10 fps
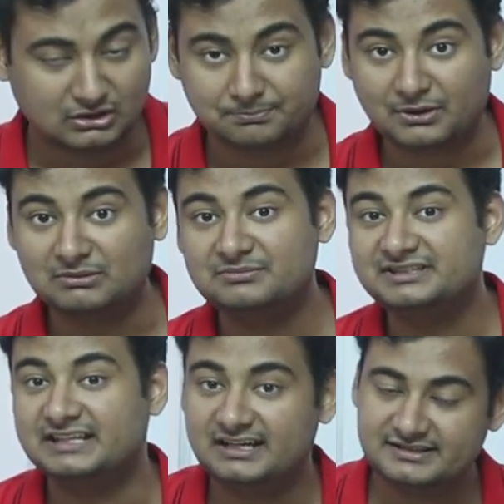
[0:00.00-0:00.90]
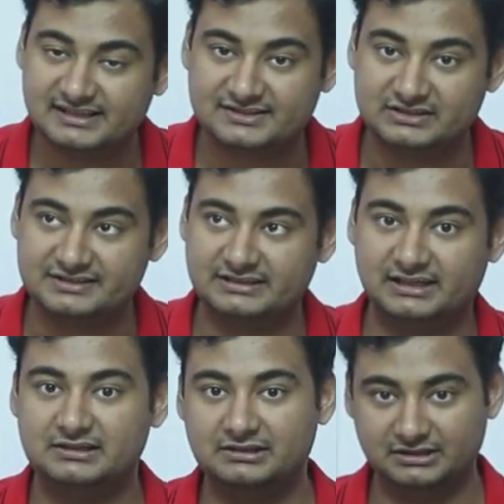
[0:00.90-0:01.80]
Now, problem in that disaster is
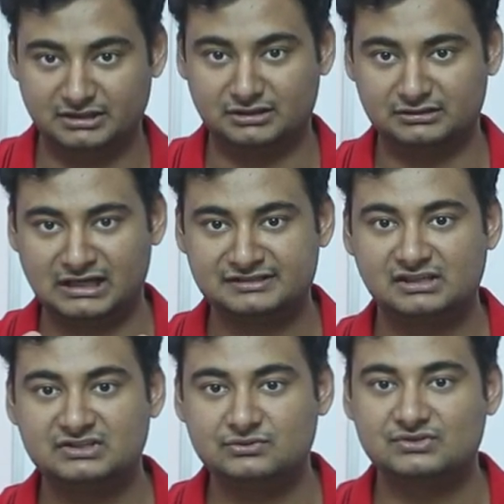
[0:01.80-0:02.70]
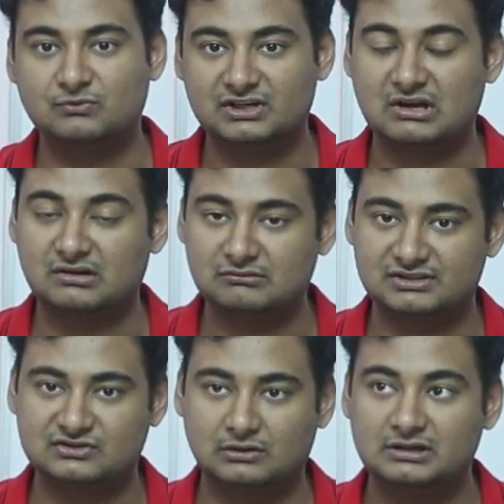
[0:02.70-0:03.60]
that uh, NASA has used what are,
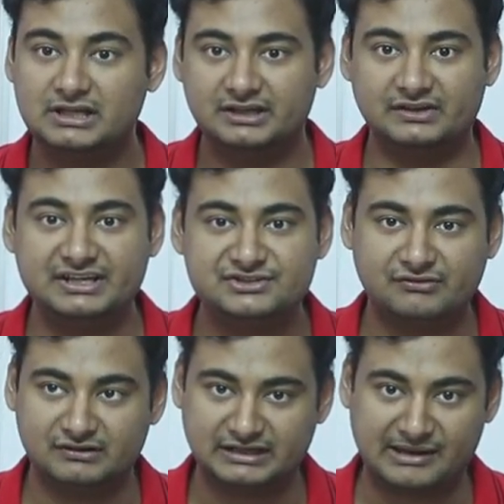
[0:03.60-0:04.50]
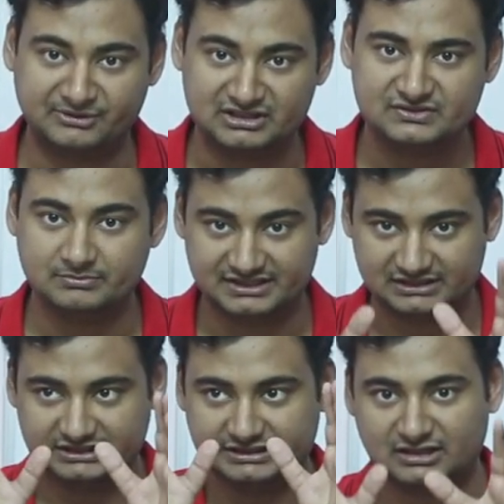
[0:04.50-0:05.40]
what's called range cameras.
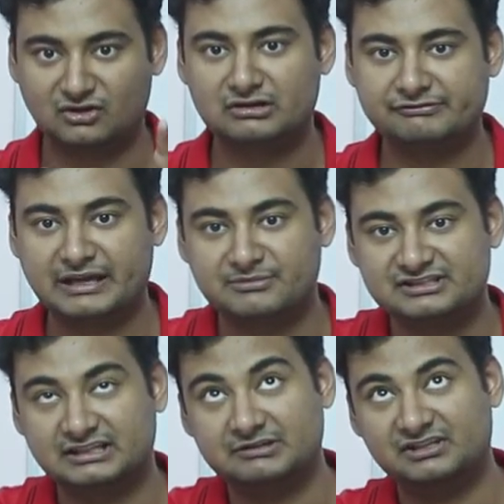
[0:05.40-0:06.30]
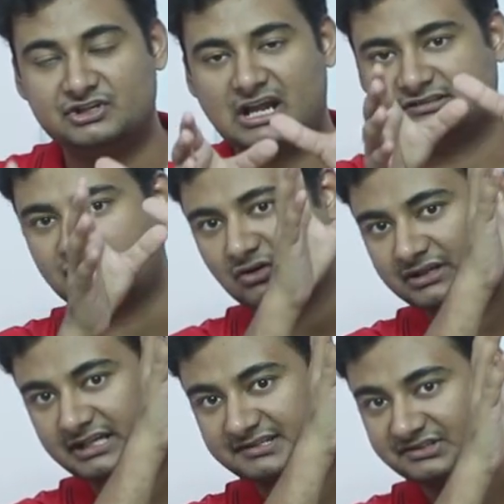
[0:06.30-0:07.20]
Basically, there are a lot of cameras that will track the
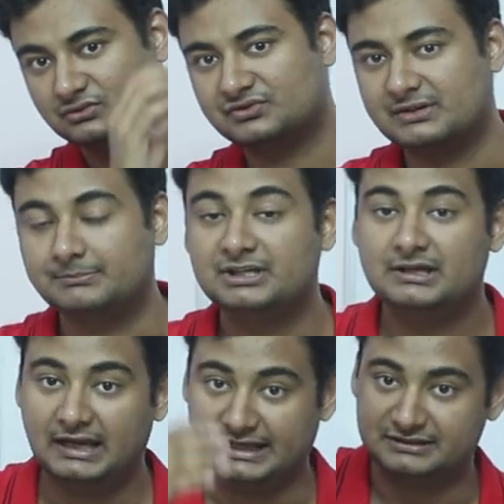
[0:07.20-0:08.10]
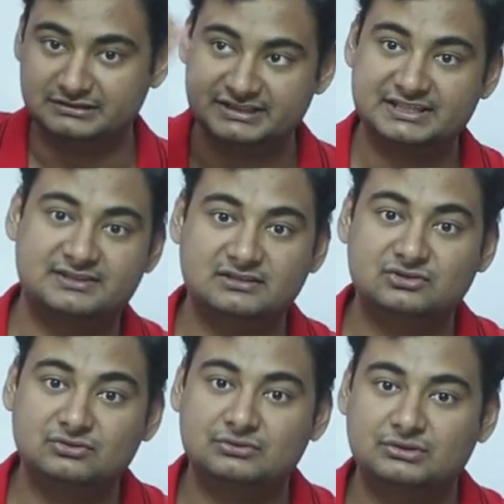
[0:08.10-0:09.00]
rocket as it goes up, and this is
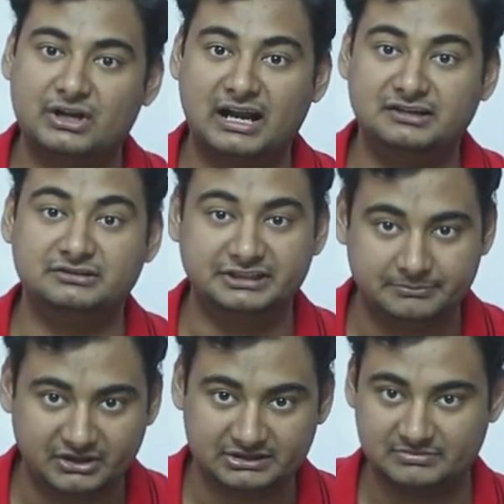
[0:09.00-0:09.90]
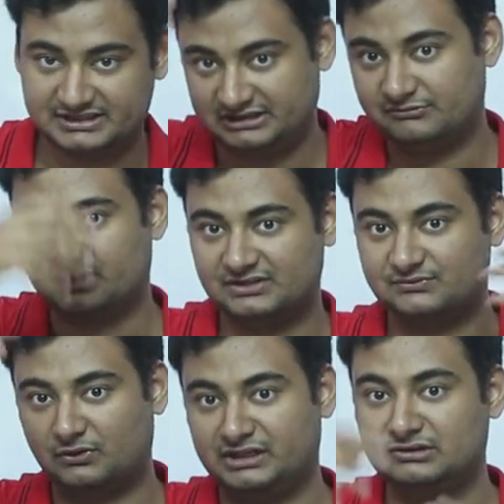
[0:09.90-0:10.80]
done to track debris, basically what is
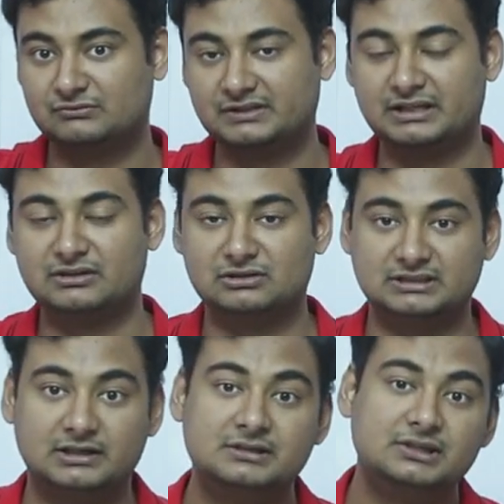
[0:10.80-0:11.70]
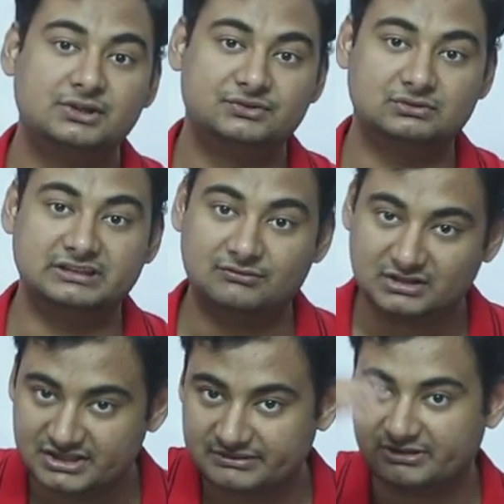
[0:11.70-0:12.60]
falling over and all that. So there
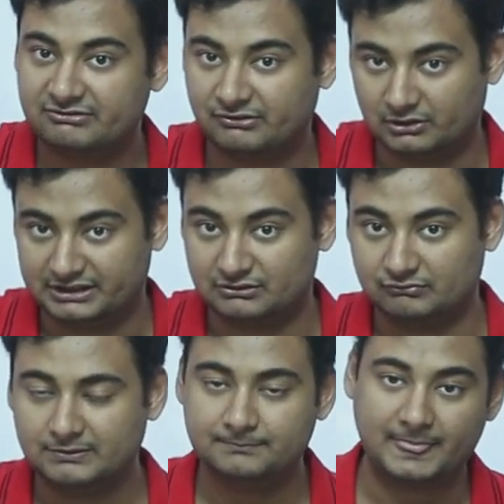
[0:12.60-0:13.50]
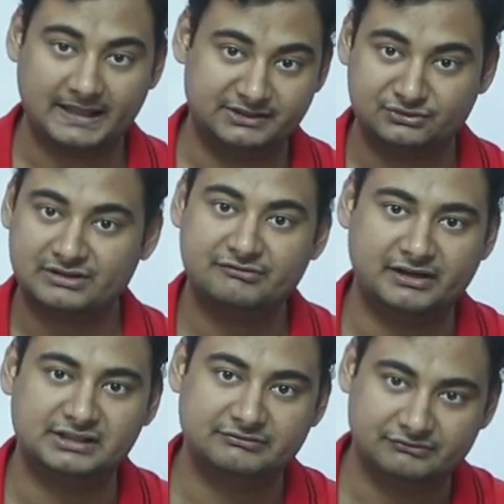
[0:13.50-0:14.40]
was debris falling over, and you can
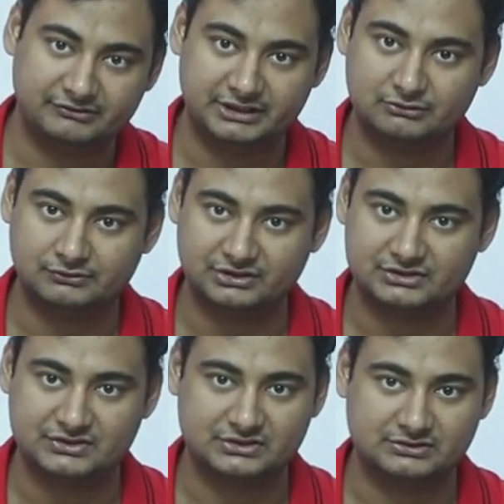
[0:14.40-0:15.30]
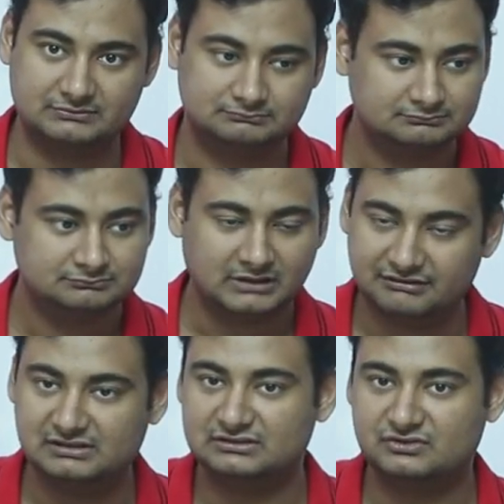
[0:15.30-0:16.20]
find the video footage. Uh,
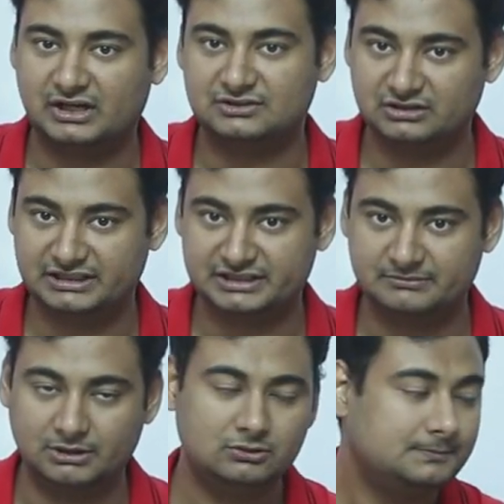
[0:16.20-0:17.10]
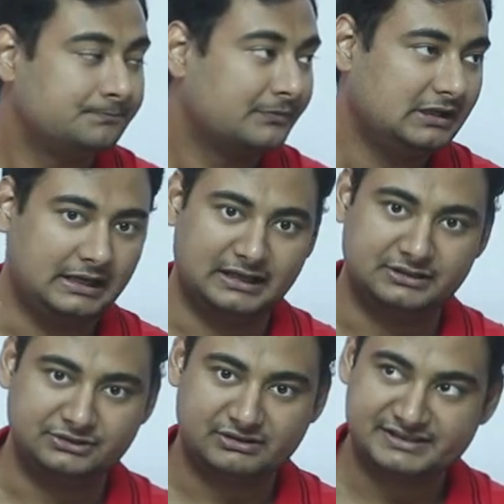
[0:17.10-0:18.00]
I will try to link it below,
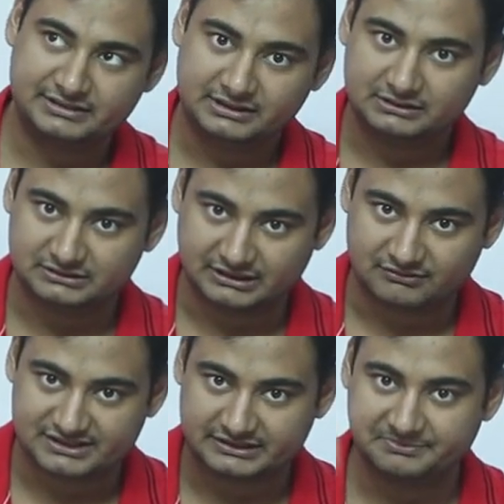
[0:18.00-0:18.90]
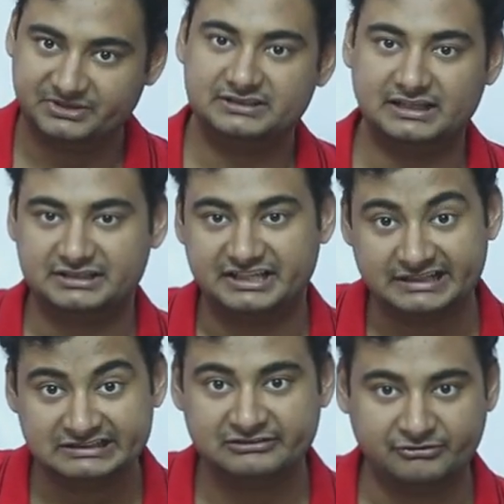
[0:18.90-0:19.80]
and you can see there was a debris that
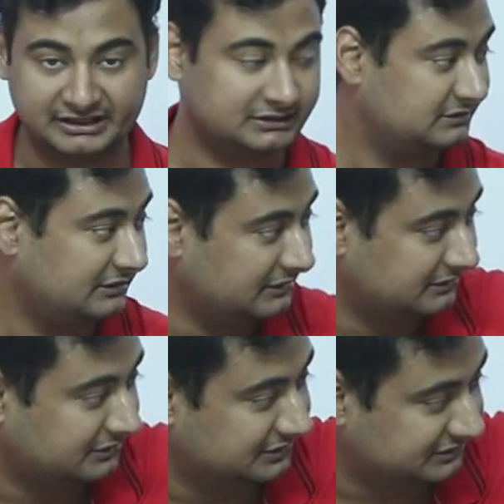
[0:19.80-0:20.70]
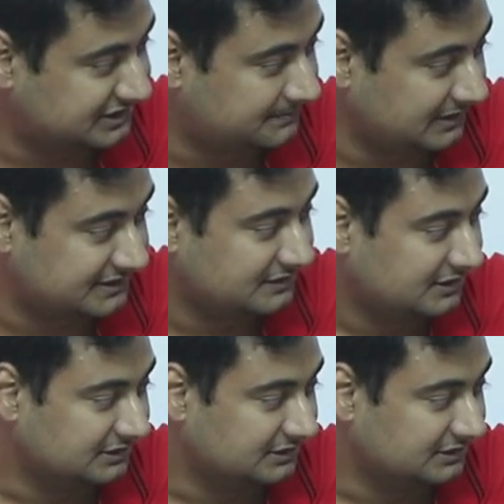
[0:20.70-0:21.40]
hit the wing. This place.